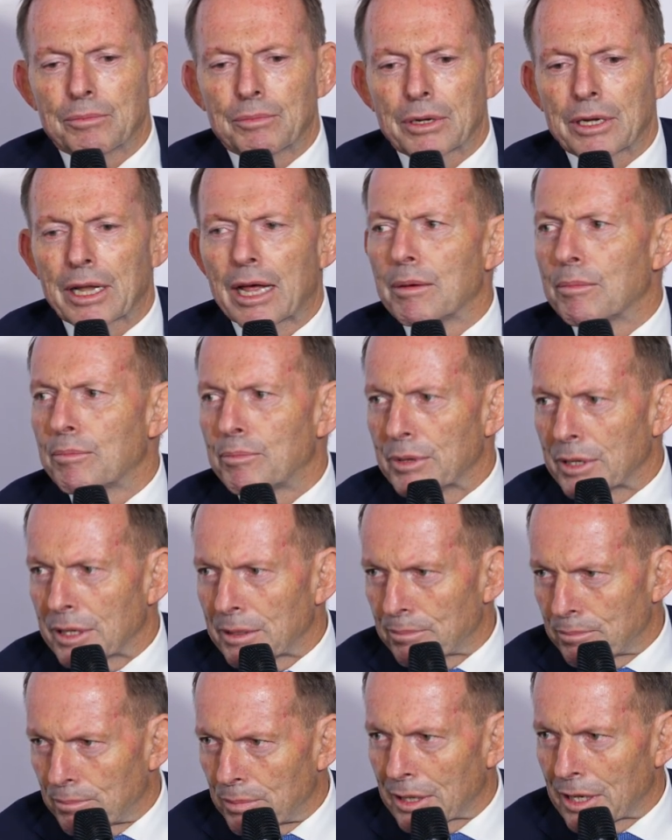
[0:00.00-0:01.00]
below
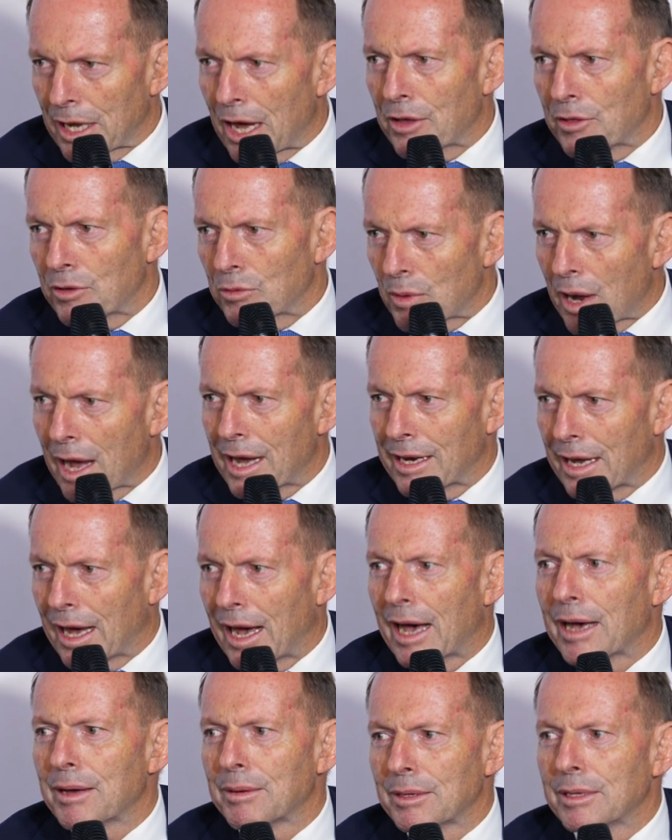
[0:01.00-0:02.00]
the
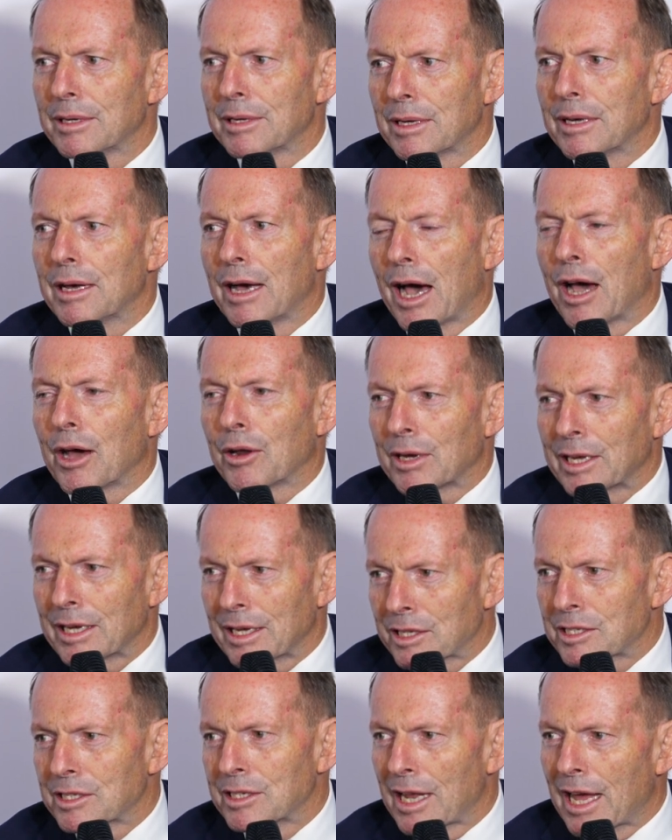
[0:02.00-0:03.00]
radar,
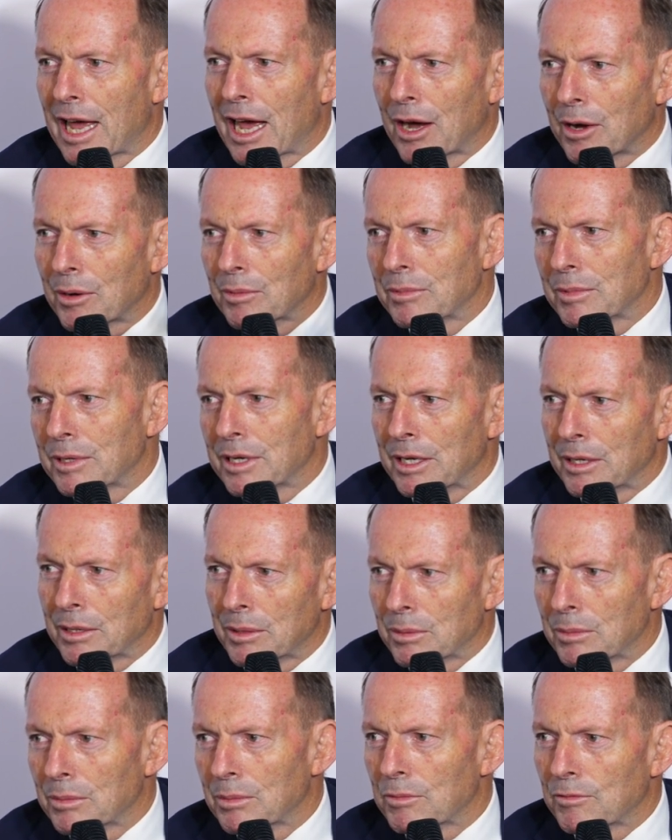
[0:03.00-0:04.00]
only it's now
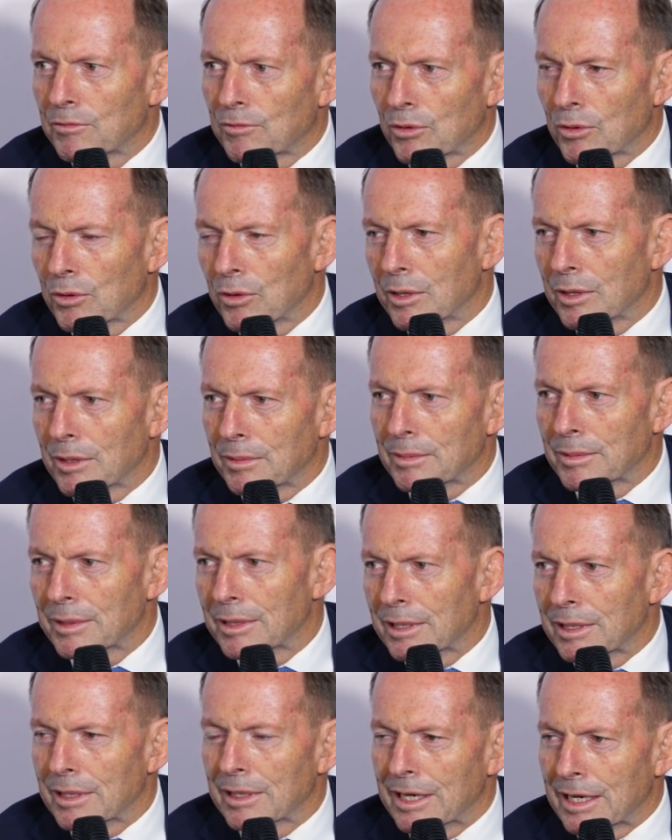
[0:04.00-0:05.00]
in full,
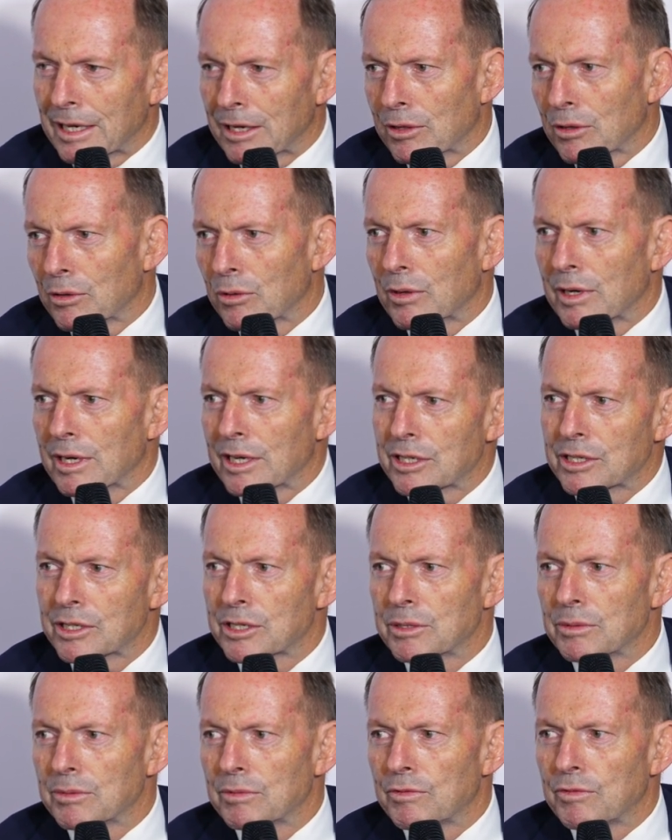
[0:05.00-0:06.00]

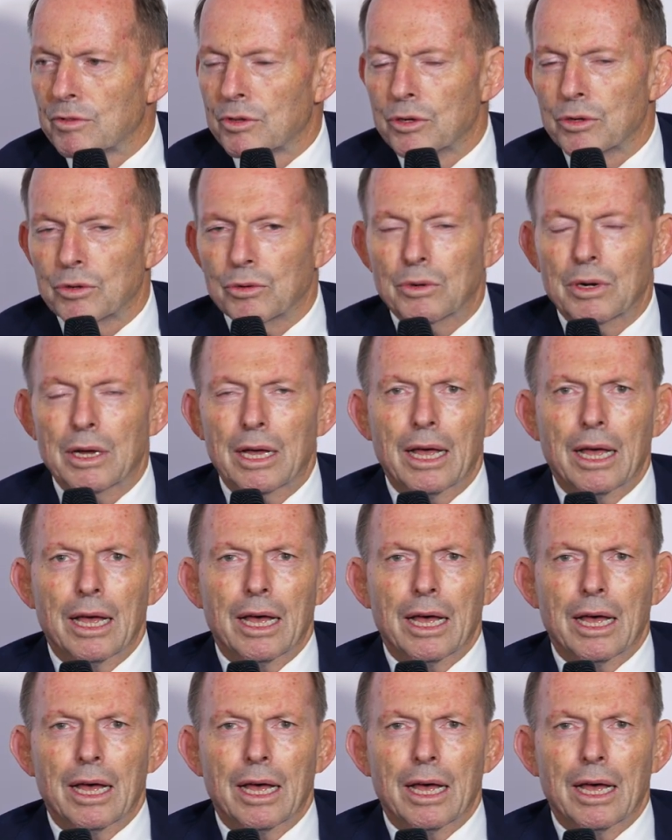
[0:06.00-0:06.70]
inglorious view.